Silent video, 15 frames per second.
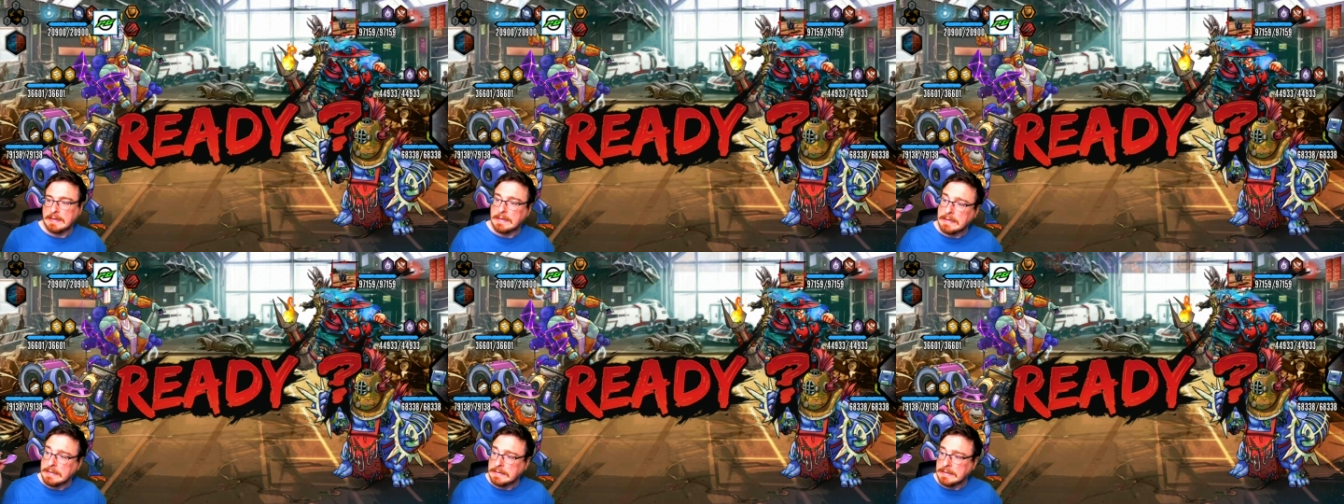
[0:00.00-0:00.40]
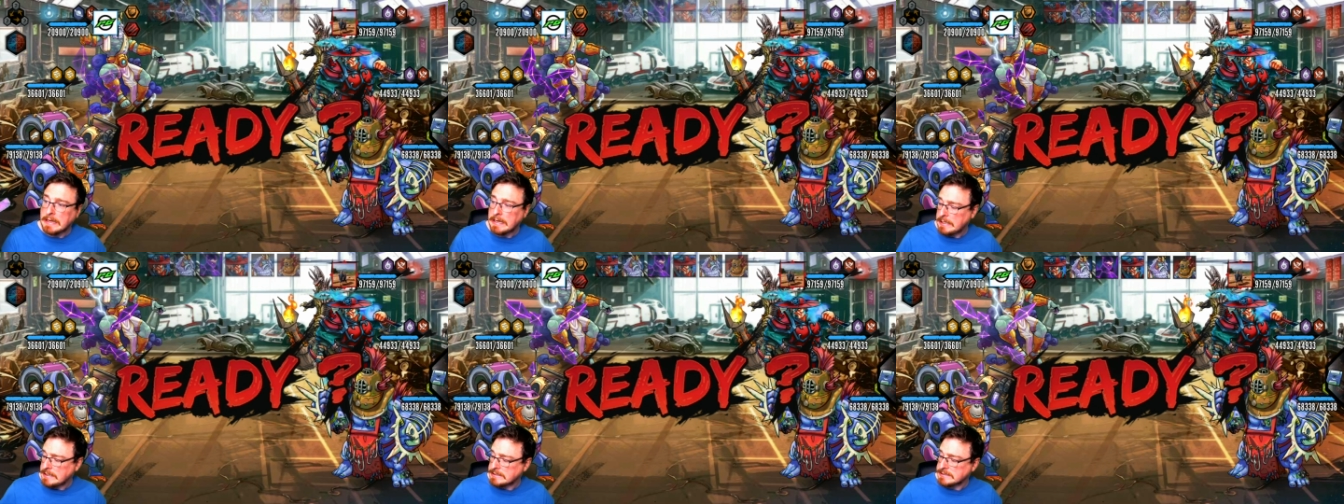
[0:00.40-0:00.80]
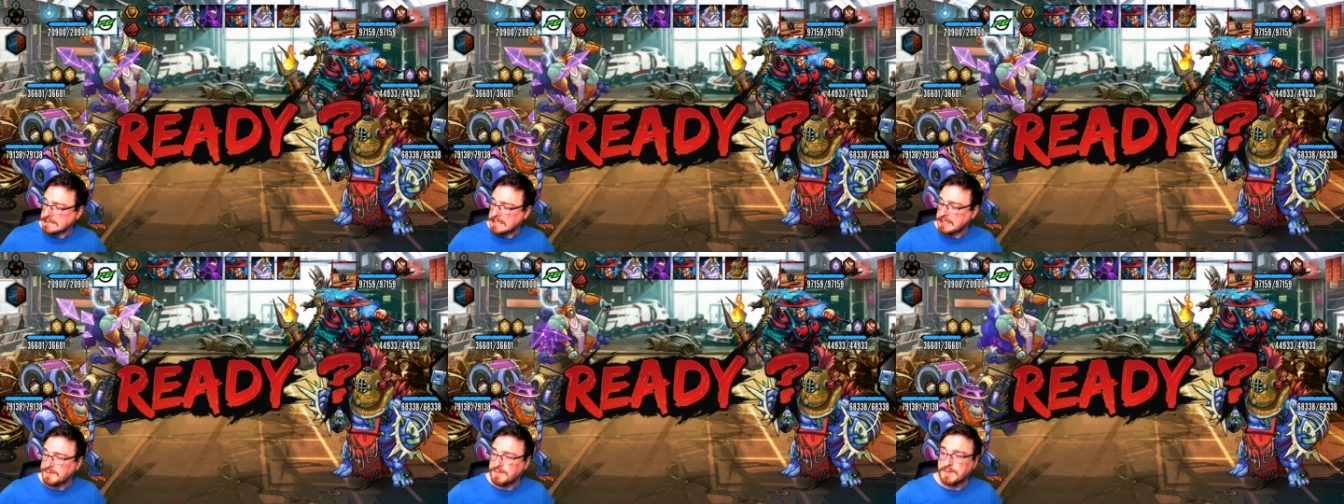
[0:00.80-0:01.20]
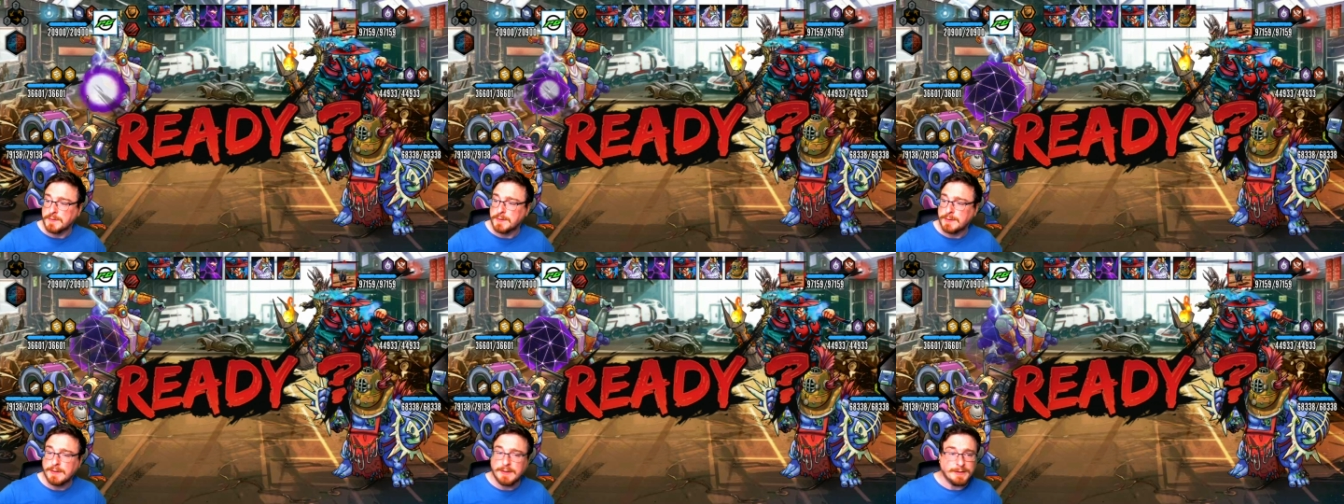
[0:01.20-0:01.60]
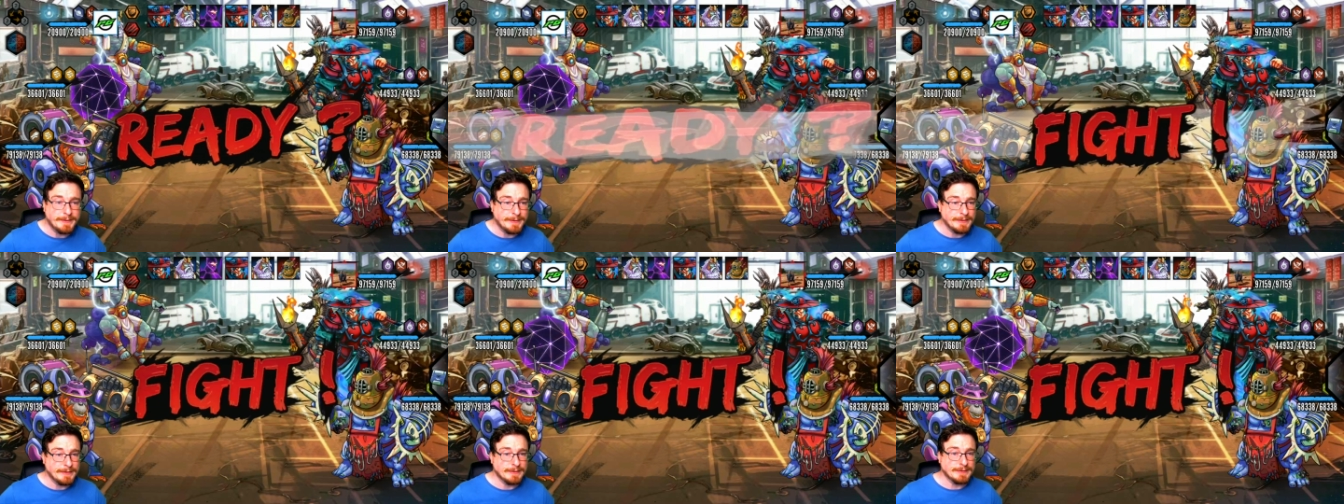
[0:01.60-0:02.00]
and that is it for
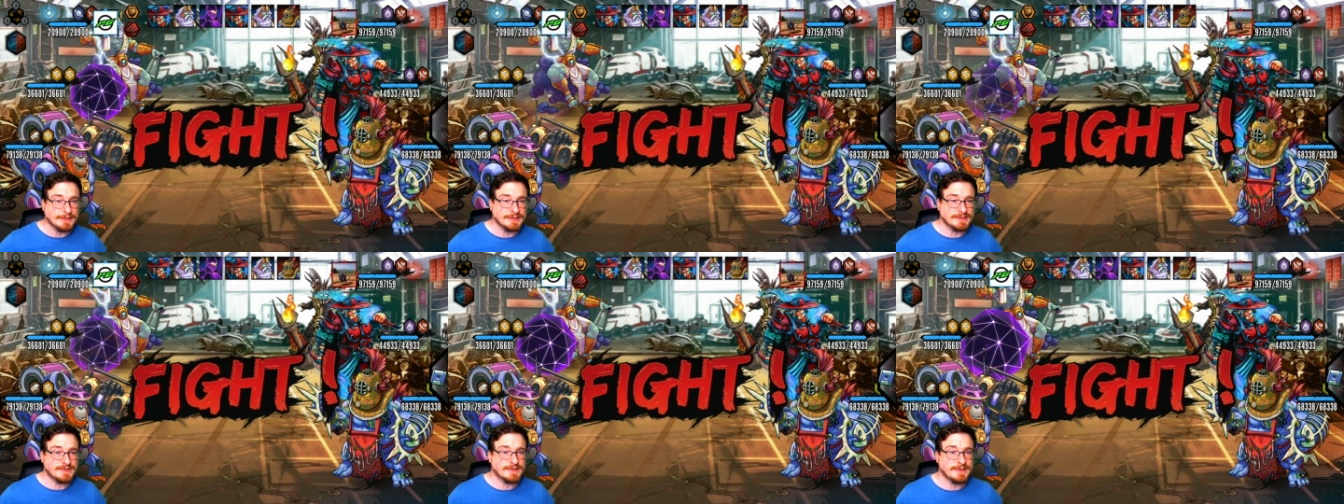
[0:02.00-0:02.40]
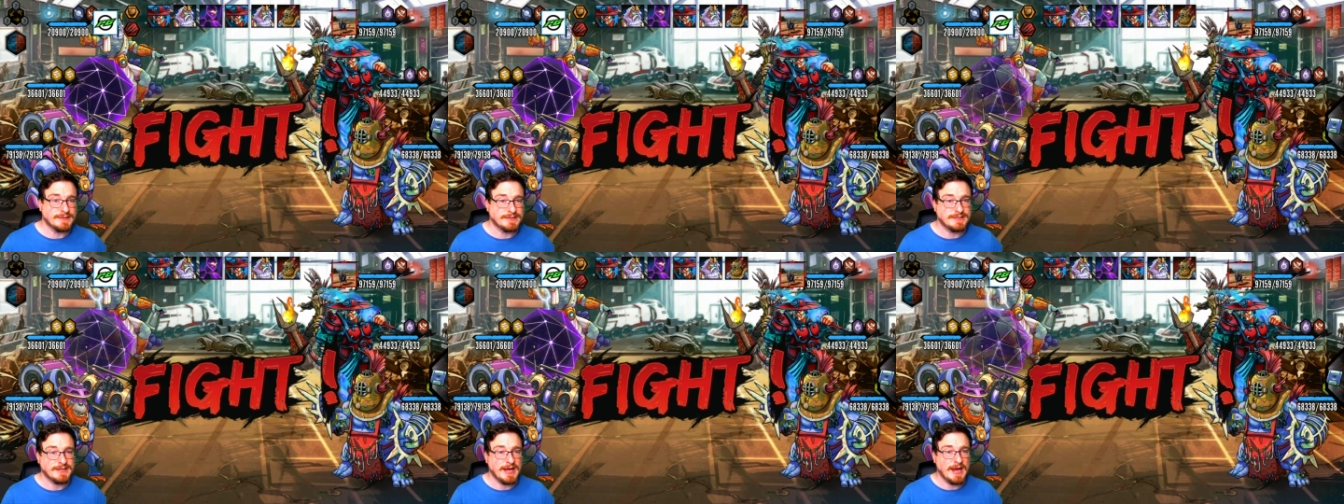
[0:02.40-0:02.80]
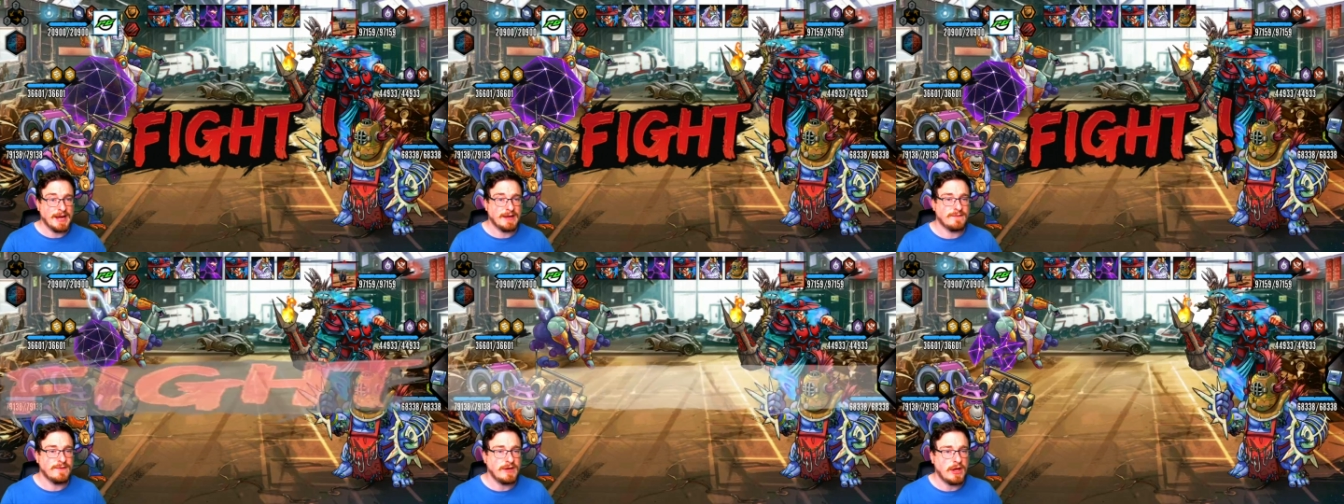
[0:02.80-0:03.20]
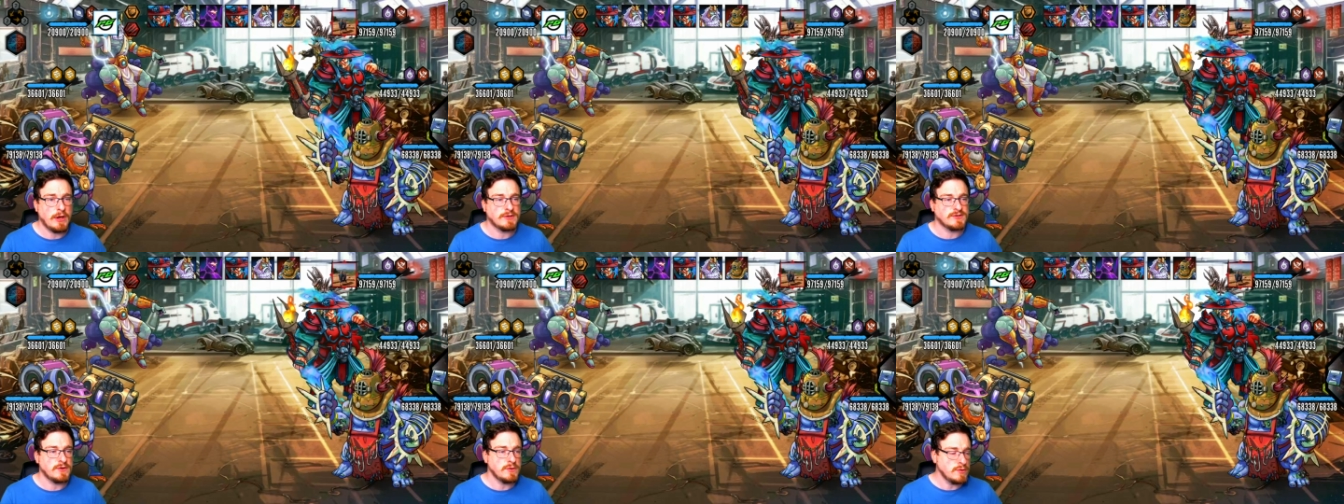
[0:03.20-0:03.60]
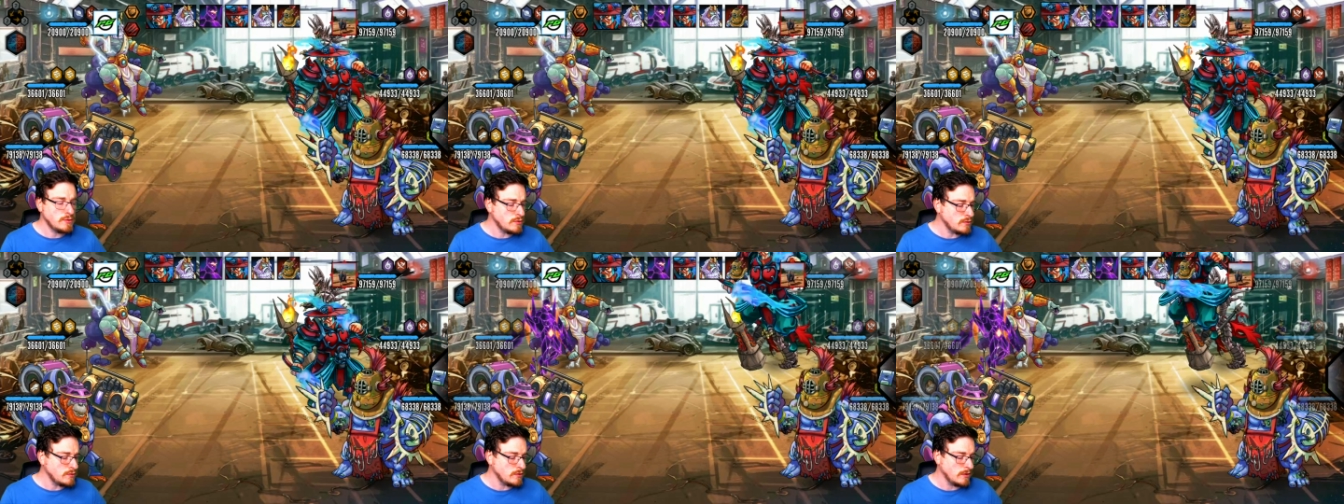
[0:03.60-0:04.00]
Liz tag videos.
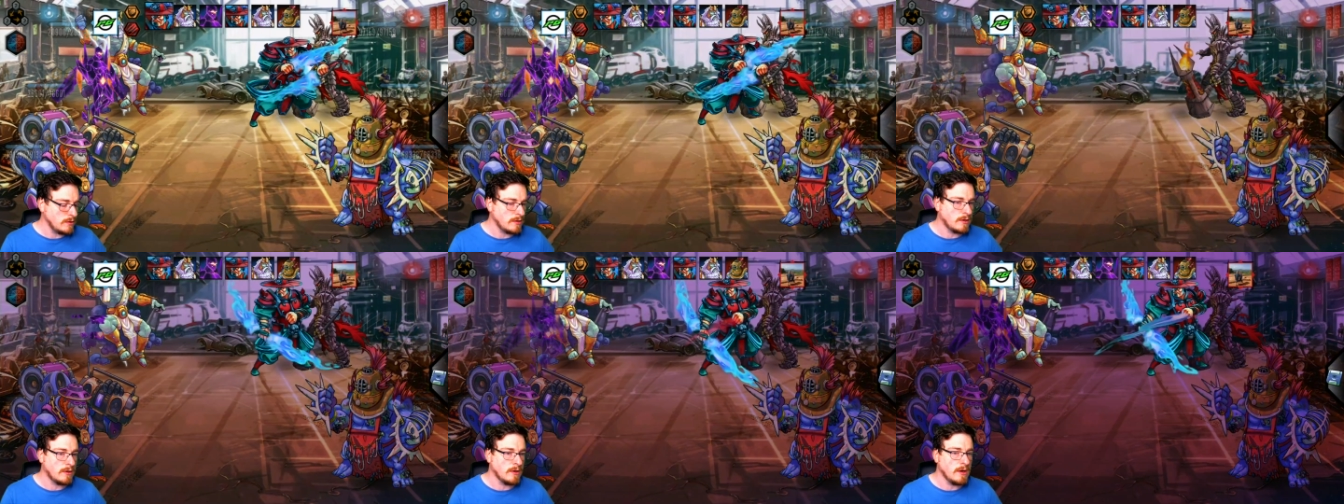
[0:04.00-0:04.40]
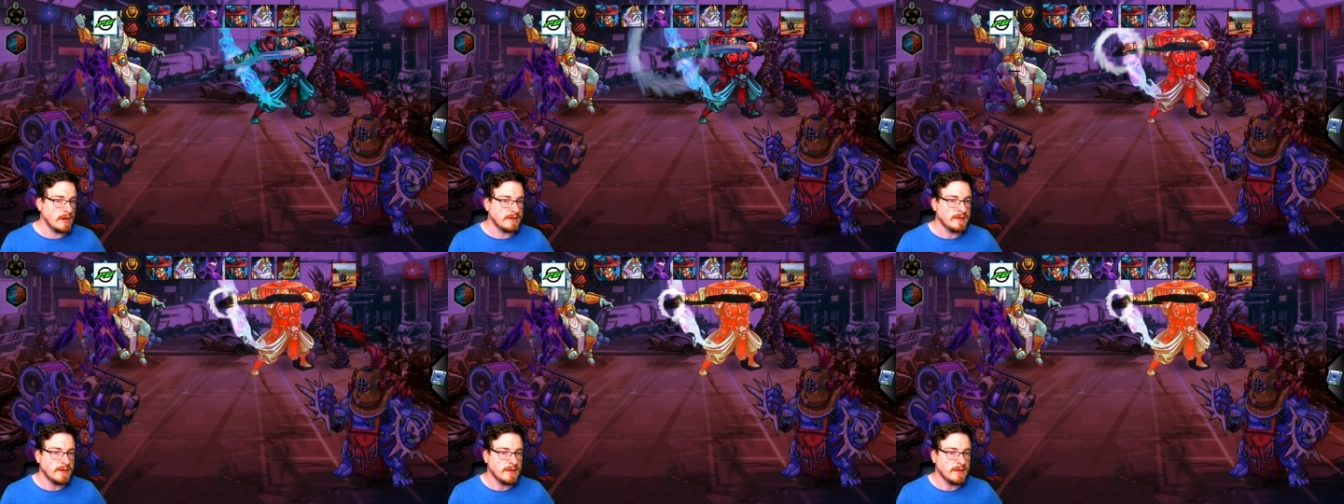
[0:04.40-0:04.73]
Oh, you got.